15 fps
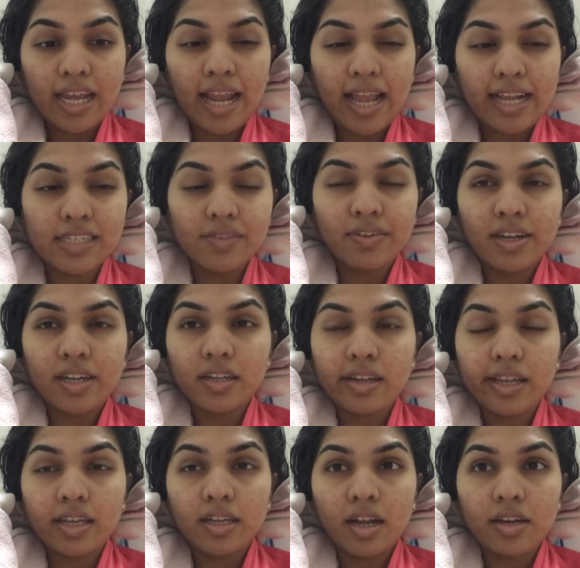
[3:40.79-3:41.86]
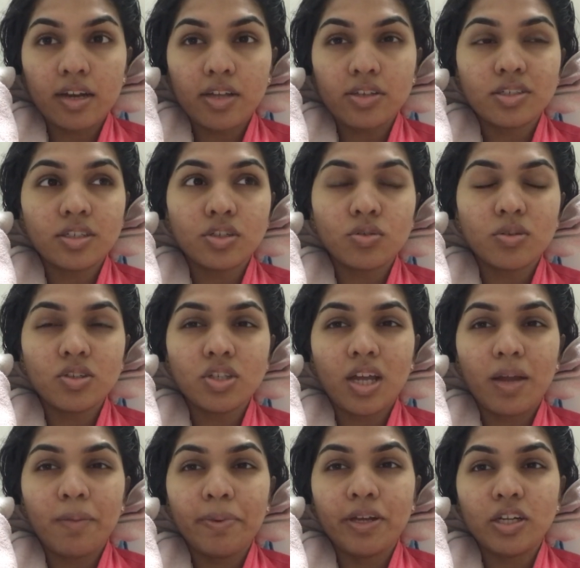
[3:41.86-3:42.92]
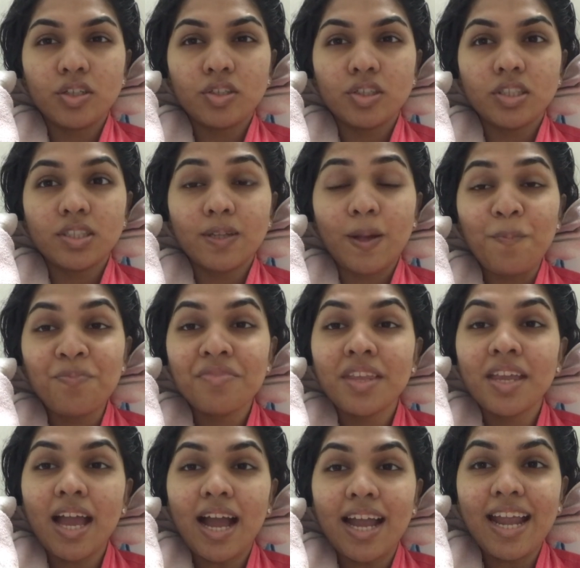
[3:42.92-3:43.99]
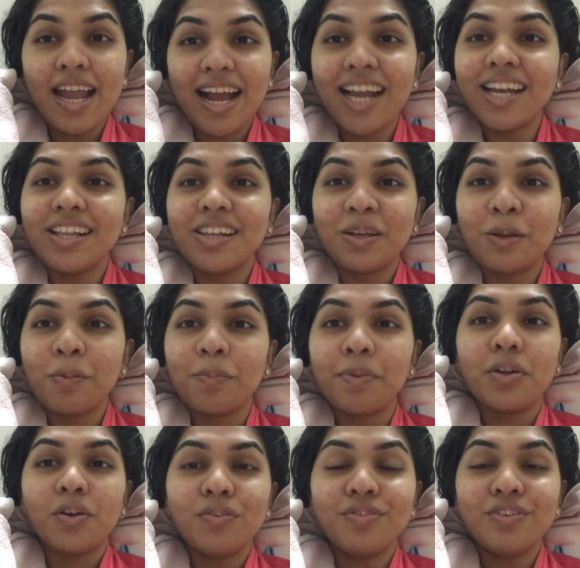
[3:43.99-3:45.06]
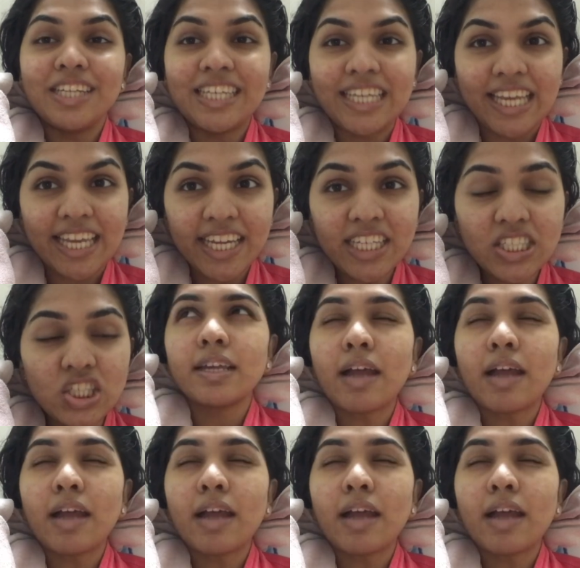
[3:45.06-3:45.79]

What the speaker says: I actually went like rushed into a shower because I had a little bit of leakage.